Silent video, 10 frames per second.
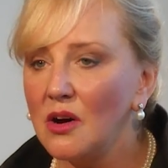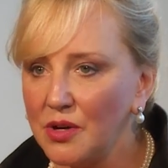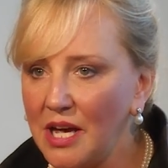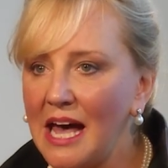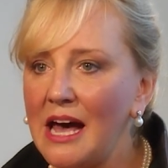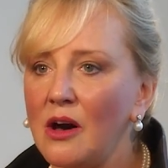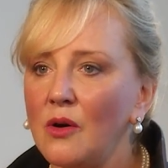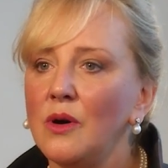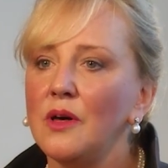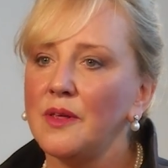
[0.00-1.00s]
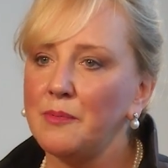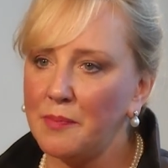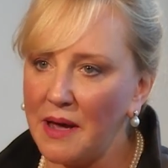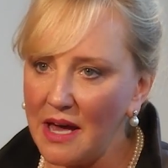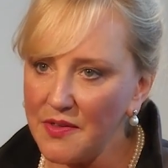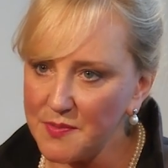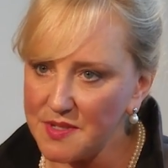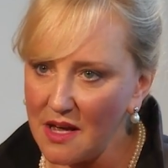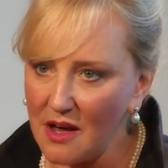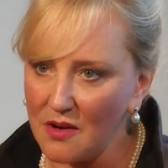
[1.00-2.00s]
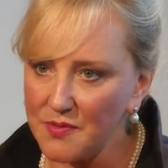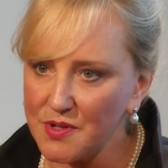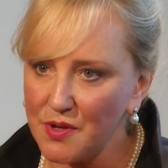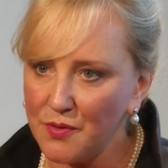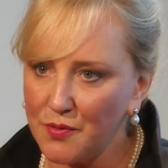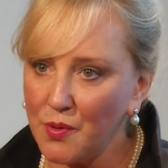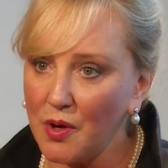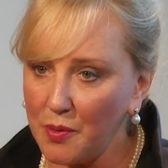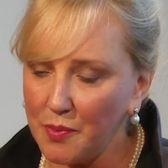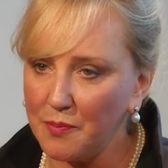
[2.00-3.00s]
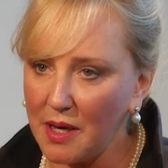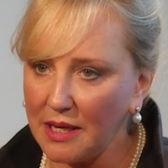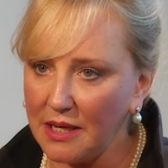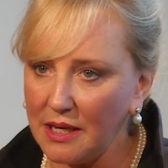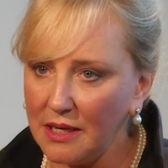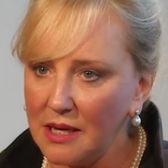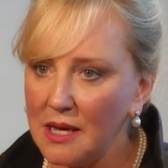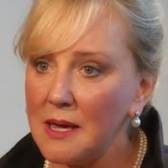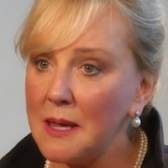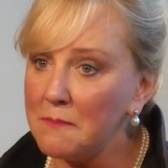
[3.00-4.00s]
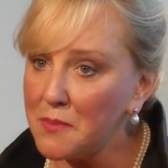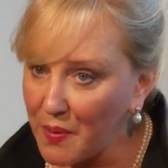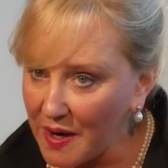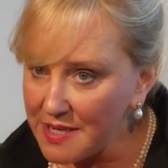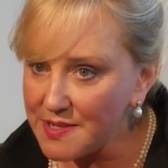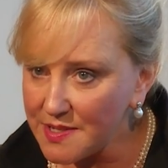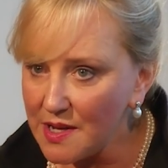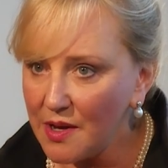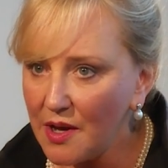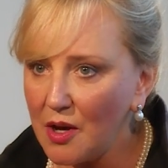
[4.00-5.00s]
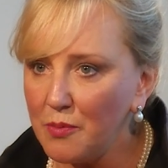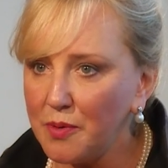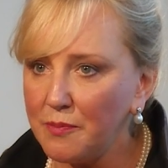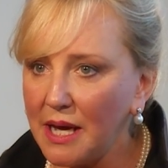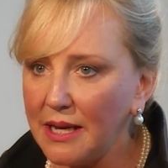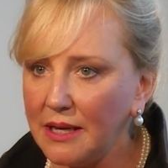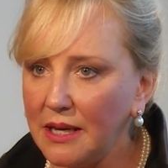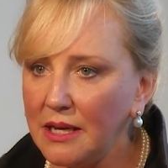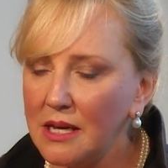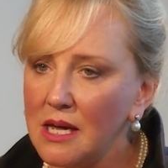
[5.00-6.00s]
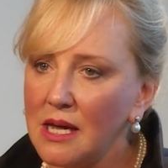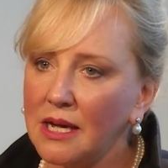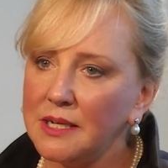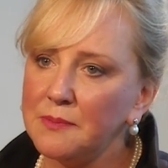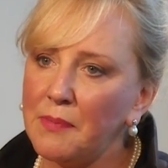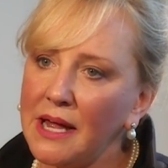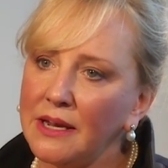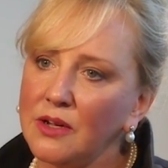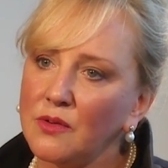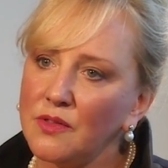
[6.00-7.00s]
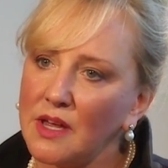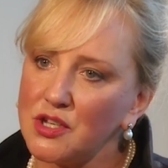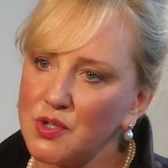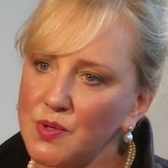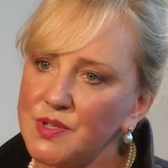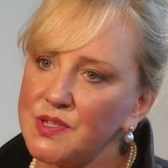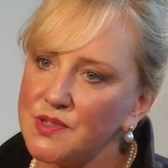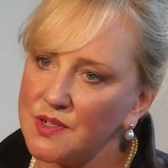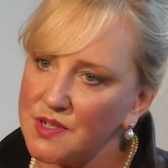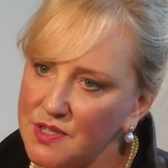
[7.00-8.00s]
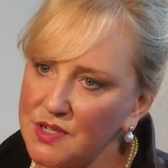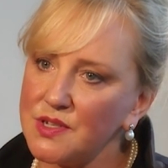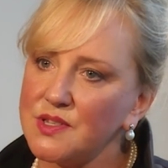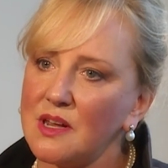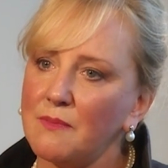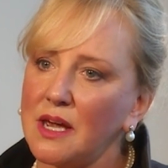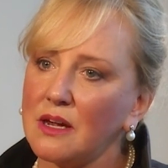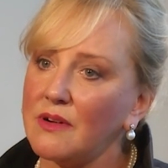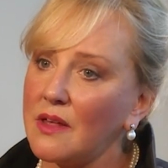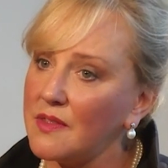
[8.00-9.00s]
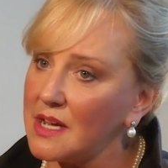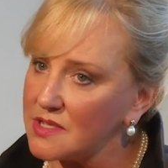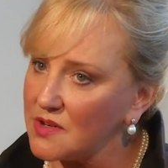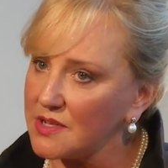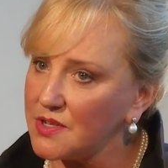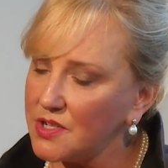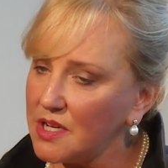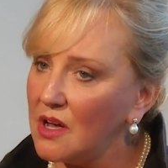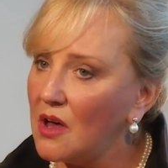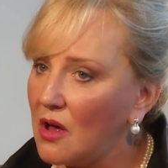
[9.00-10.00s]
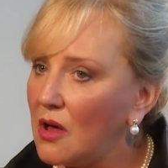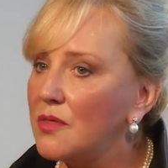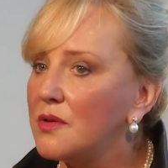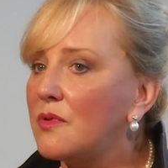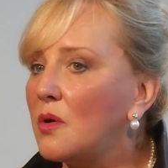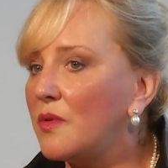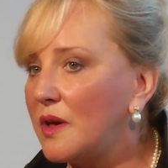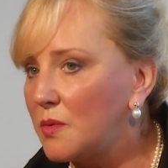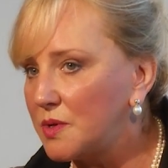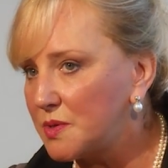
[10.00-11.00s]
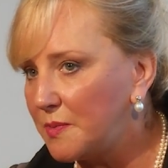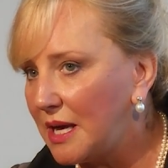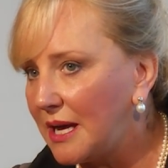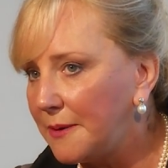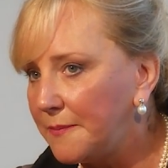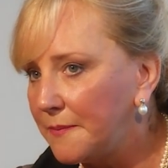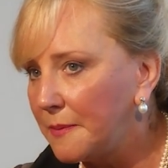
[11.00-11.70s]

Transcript: on how they prepare themselves for open banking, embrace open banking, and depending on their choices and the decisions they make around their strategy and the role they want to play.